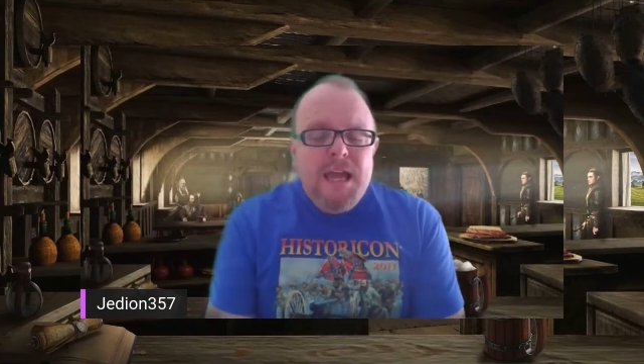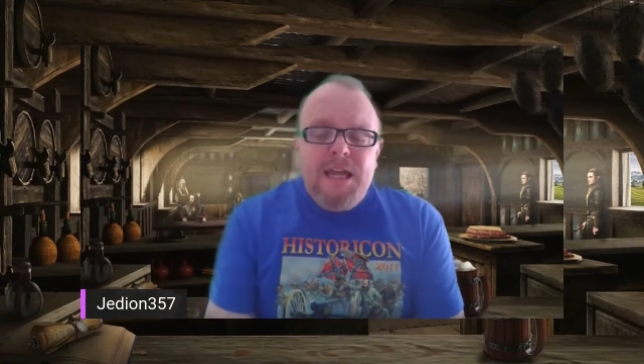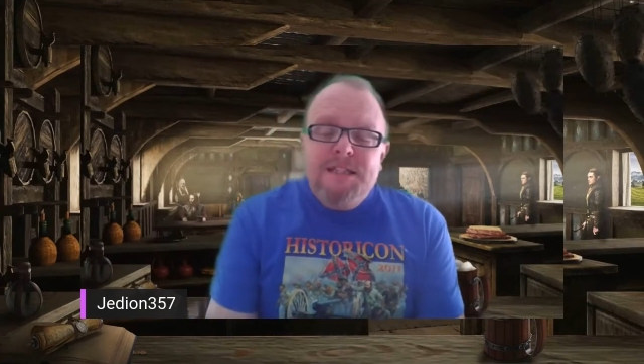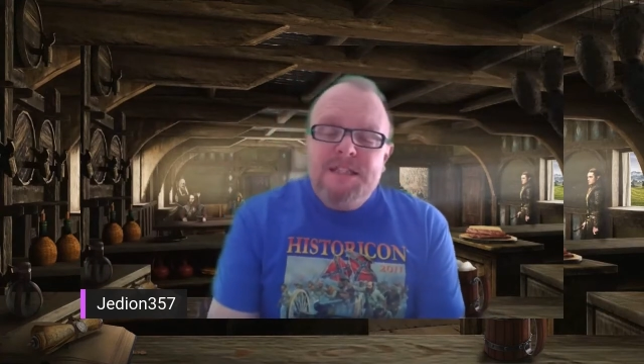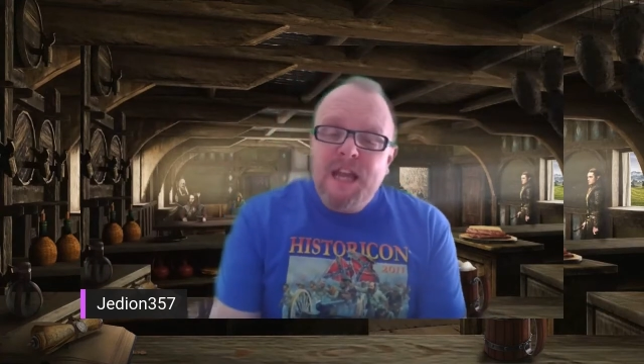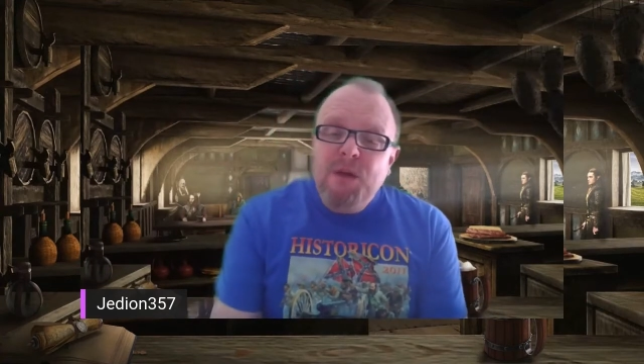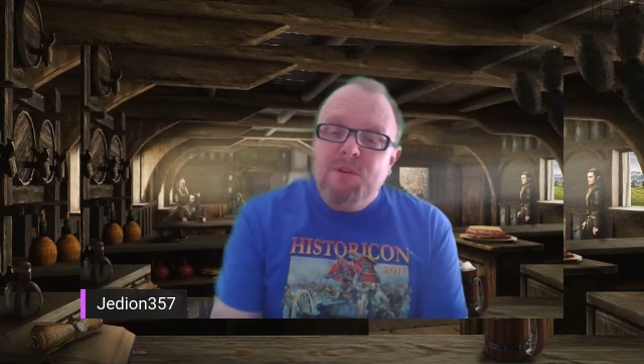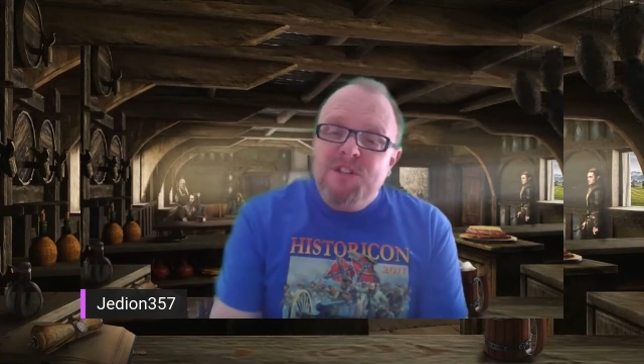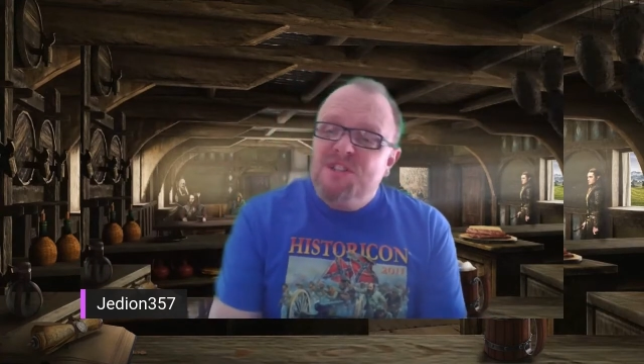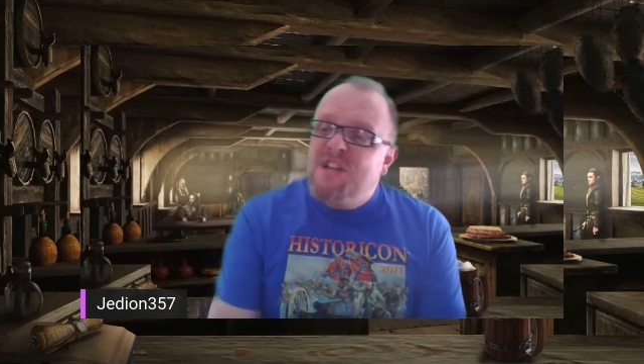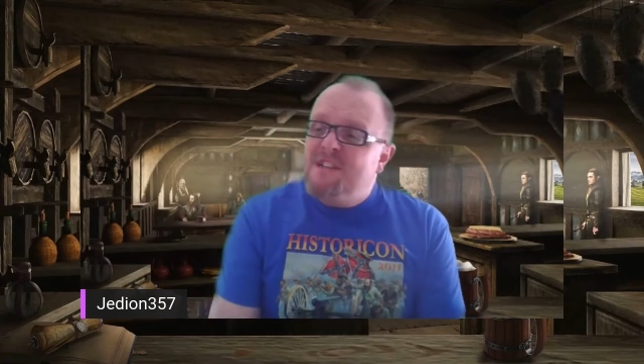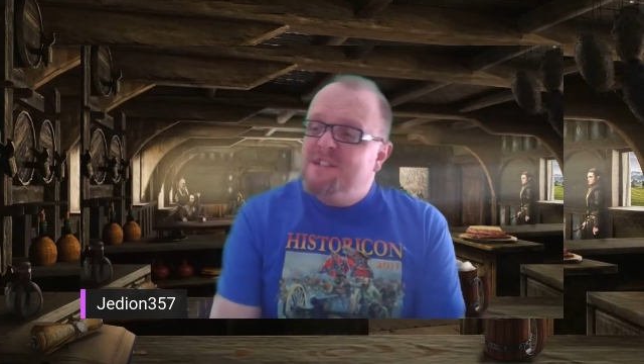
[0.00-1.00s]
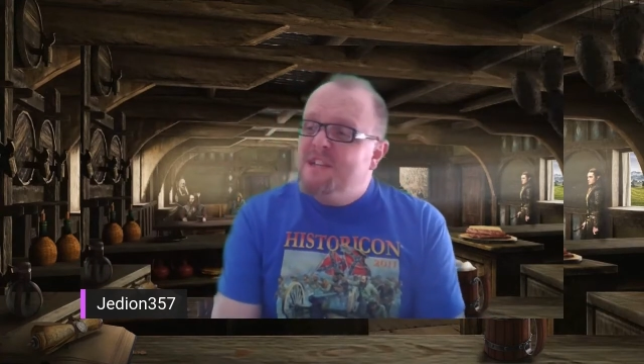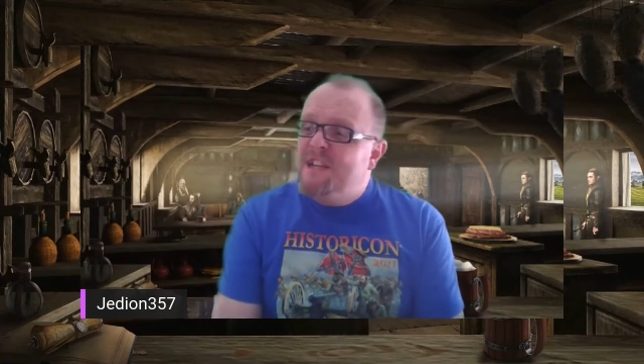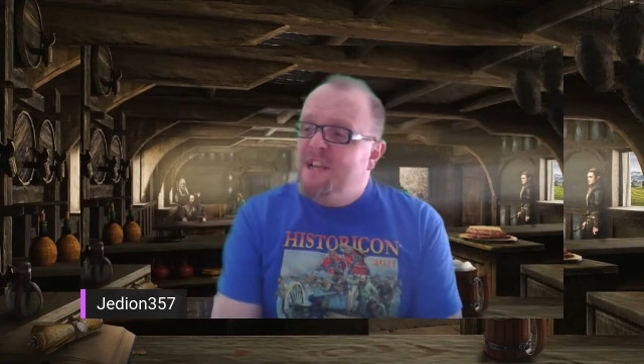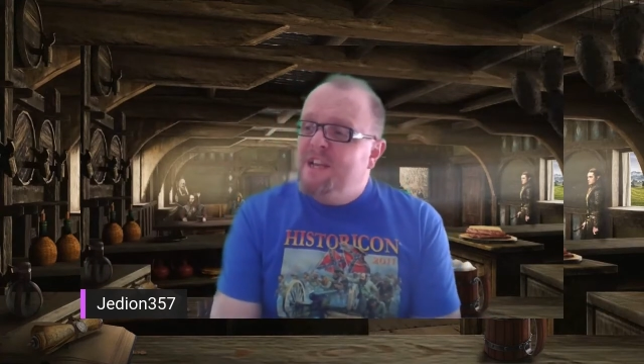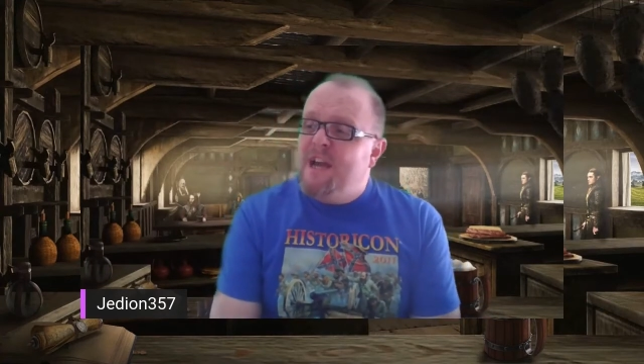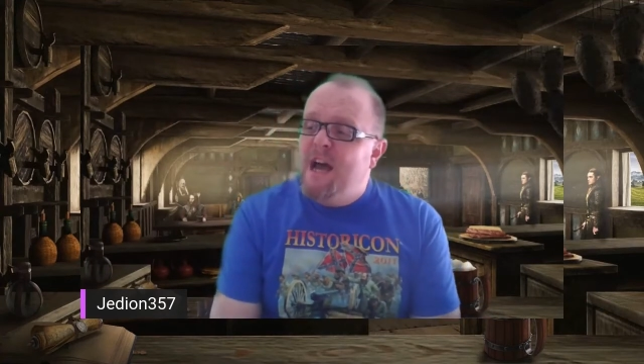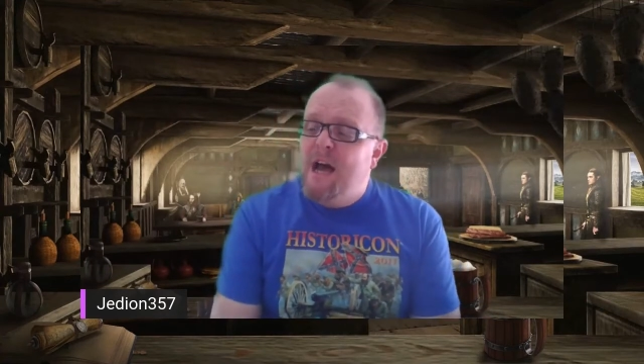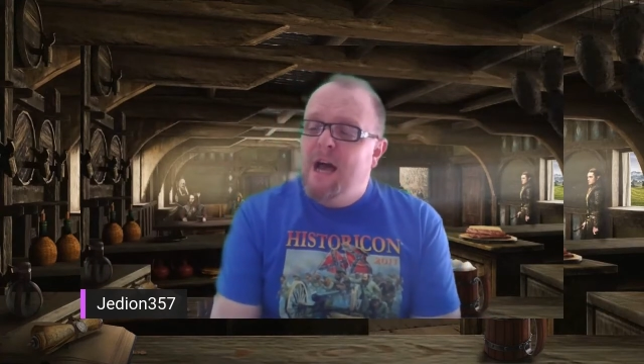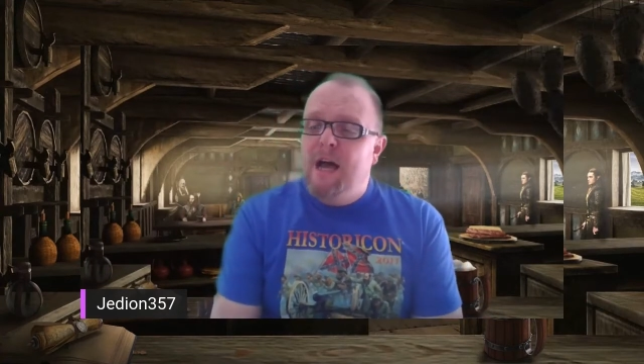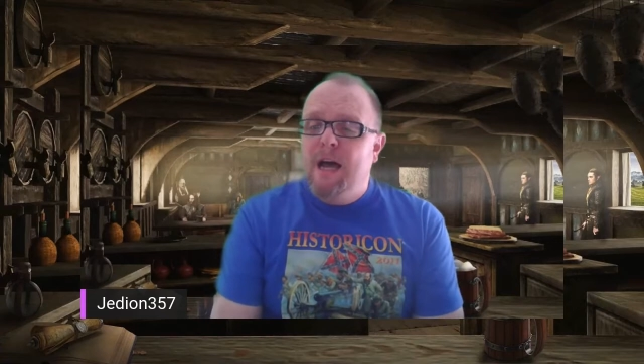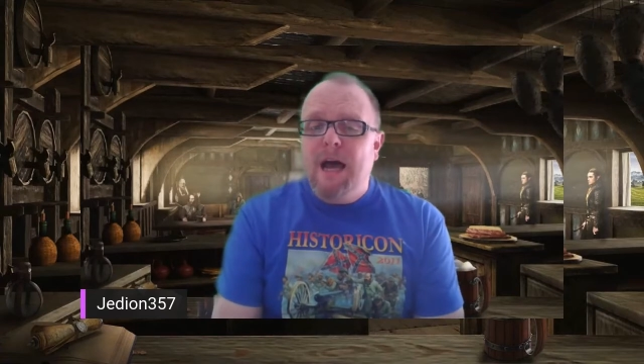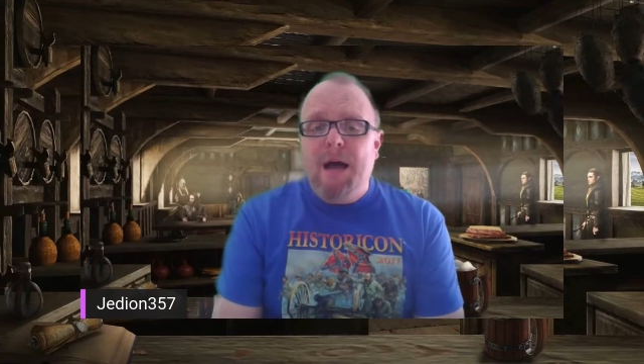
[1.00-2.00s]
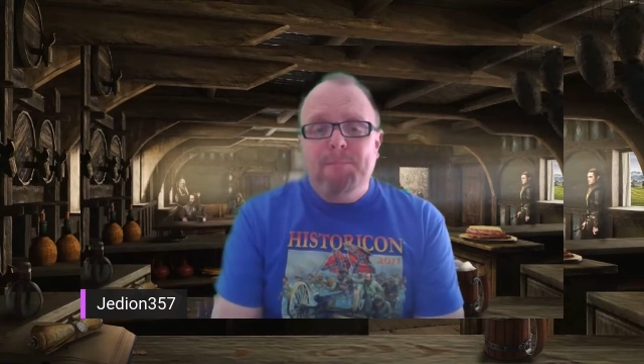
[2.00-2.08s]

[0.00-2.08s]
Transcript: Today we're discussing uh,